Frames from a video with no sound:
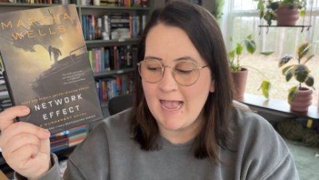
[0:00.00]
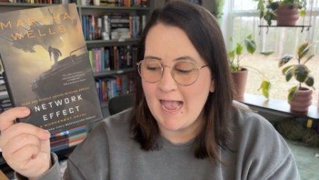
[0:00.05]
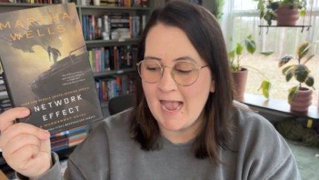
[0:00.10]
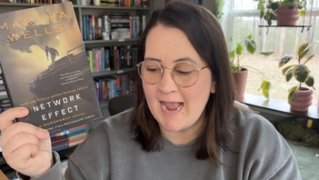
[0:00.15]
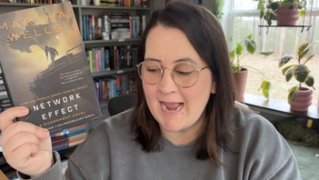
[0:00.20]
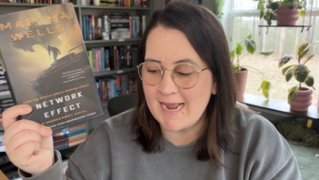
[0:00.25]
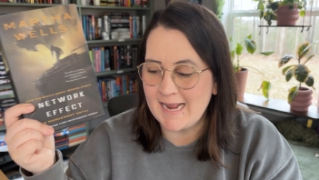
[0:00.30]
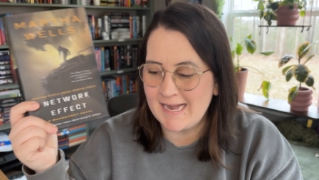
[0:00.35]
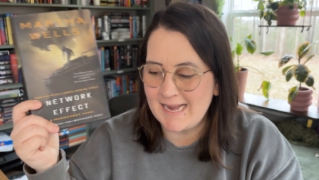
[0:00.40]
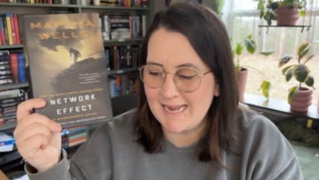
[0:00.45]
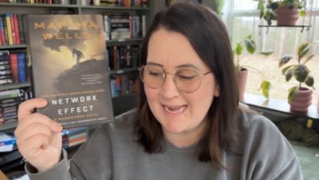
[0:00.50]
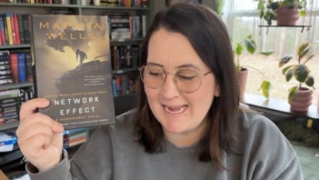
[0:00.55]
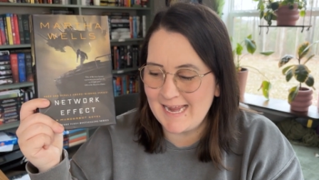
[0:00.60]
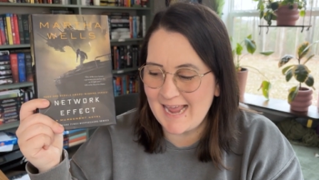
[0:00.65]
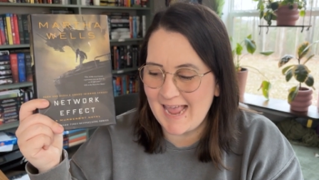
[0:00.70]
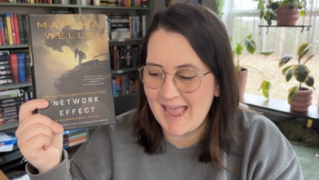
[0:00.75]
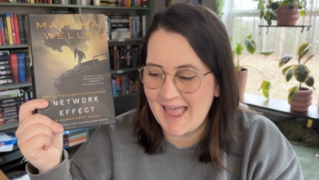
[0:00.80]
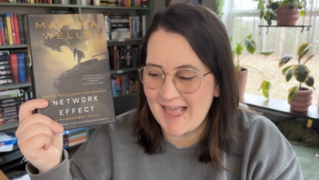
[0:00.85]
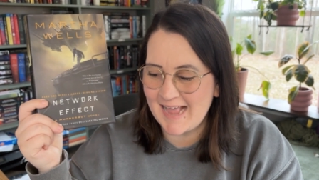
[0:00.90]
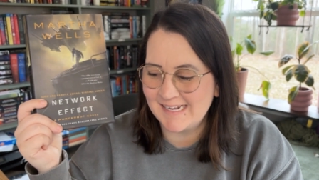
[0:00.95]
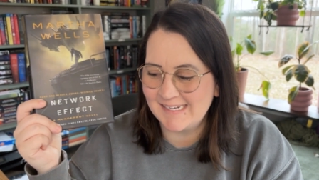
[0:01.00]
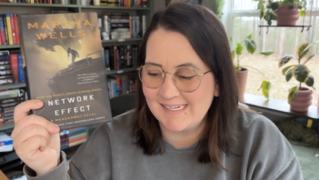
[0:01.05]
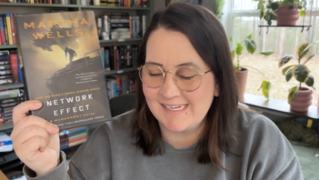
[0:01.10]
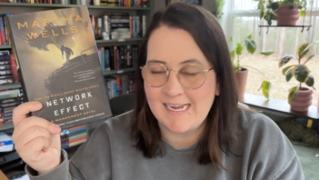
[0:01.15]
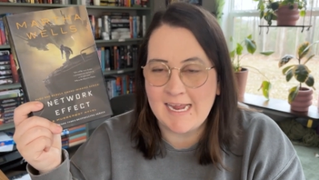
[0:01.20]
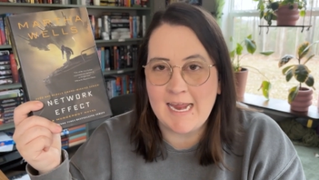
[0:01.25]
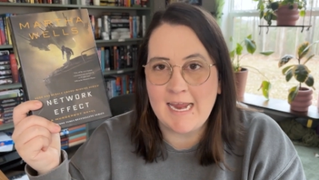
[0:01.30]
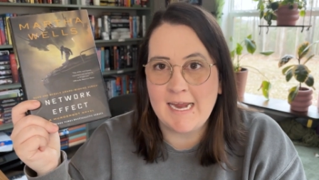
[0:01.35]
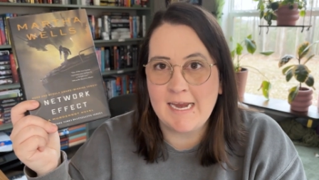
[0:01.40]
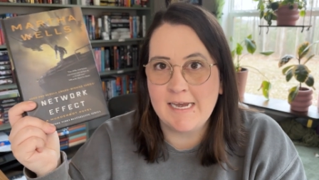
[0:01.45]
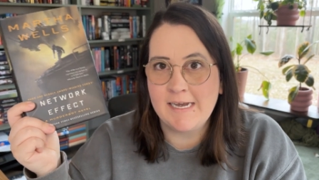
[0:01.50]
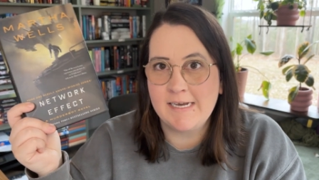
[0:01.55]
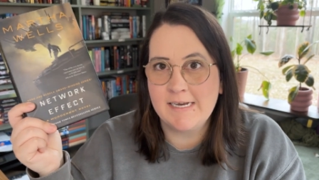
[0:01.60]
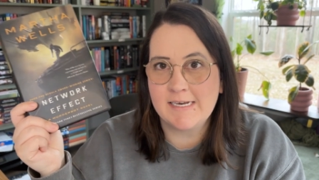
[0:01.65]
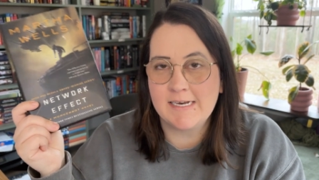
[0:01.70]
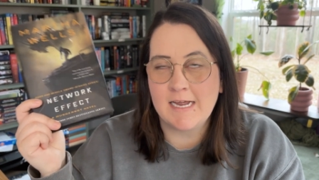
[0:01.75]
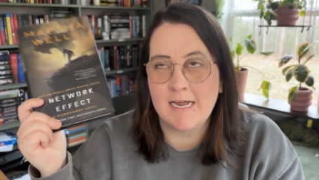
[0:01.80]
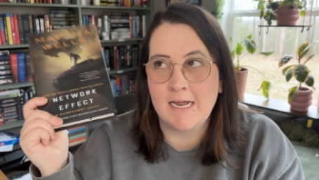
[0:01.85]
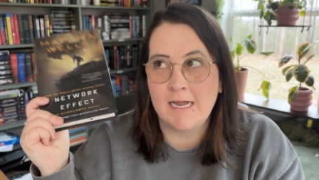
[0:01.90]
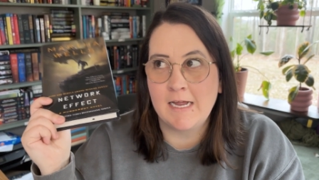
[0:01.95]
And he has
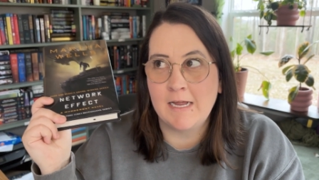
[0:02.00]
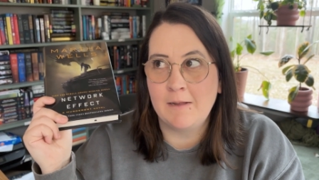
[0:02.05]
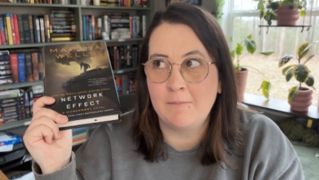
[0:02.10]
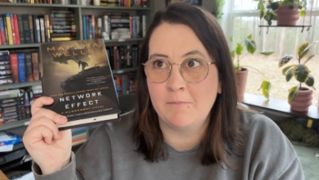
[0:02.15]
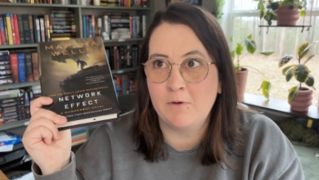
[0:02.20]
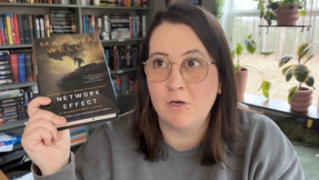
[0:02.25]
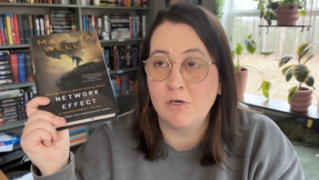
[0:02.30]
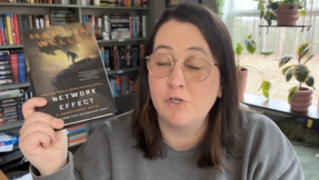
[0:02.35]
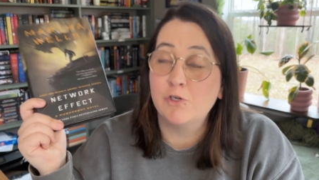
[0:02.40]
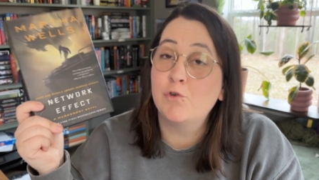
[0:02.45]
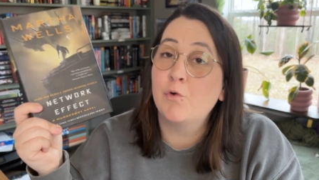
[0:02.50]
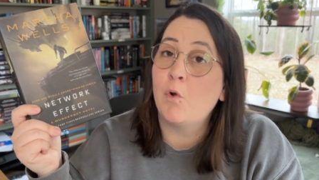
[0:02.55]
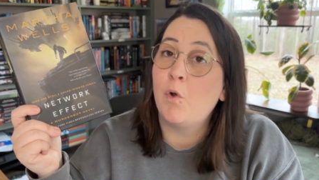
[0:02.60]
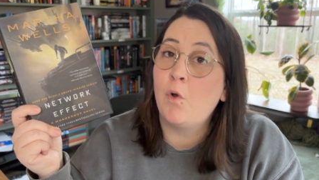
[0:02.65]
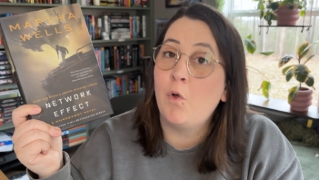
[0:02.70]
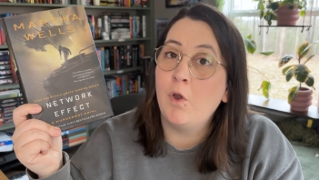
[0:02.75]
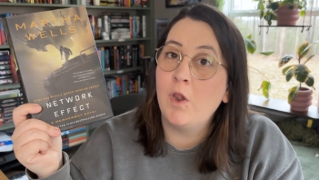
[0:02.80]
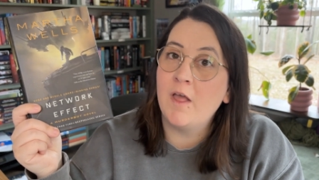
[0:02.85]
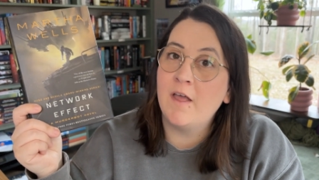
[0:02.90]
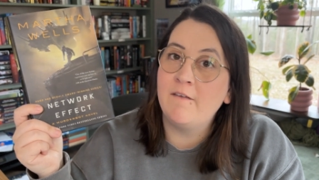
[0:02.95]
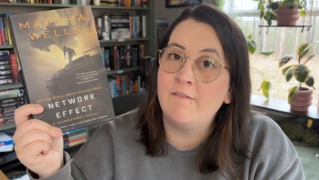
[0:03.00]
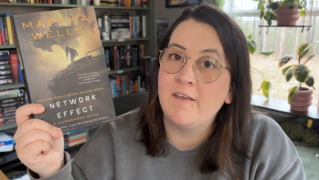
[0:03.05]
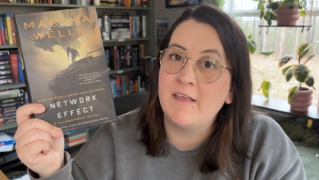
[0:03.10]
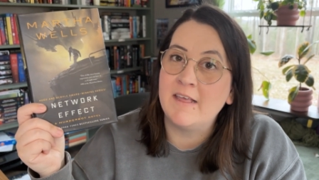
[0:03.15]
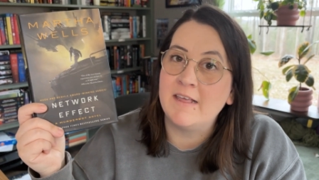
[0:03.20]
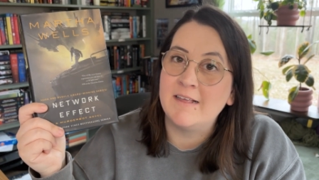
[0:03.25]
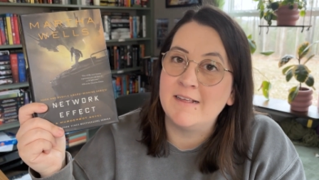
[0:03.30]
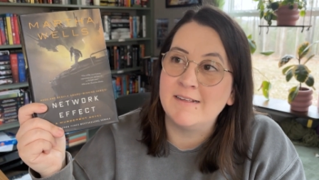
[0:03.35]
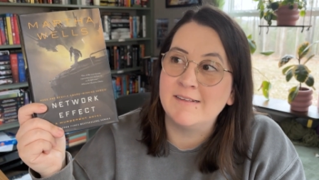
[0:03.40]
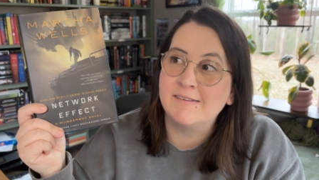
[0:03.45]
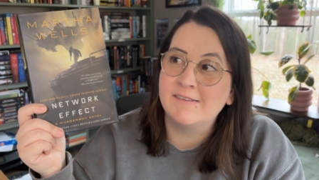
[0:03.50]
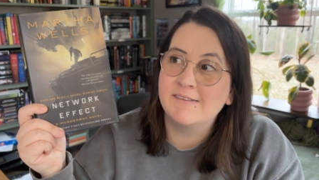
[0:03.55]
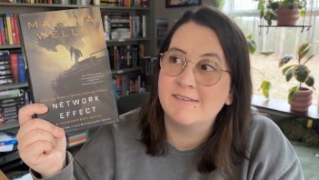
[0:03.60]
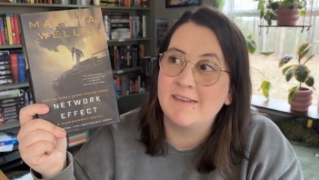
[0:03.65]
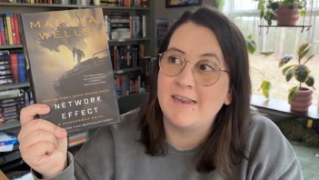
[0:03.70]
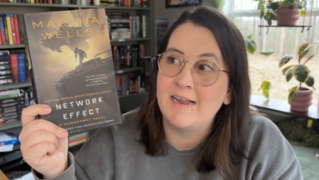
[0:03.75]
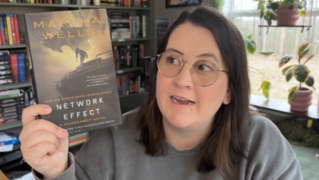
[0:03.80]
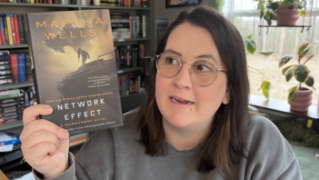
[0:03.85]
gained control of his